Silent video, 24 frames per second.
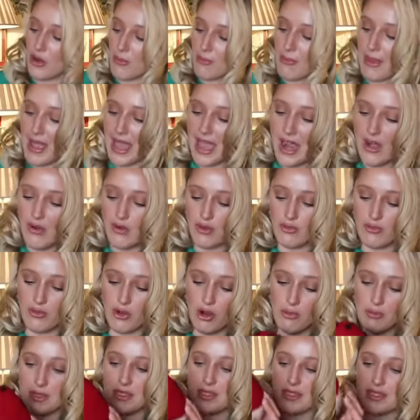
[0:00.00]
are a pair of
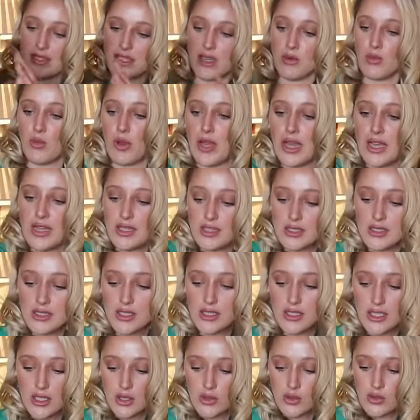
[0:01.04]
robins somewhere.
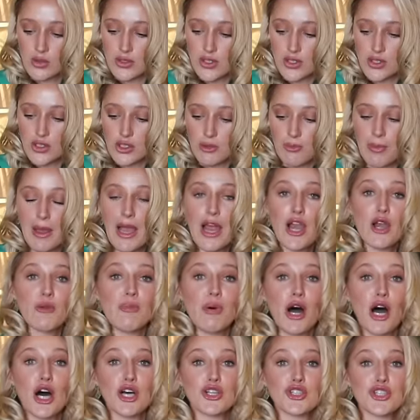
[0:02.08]
Also got a pair of
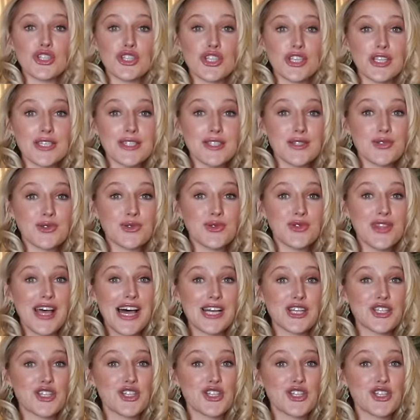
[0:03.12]
partridges and all that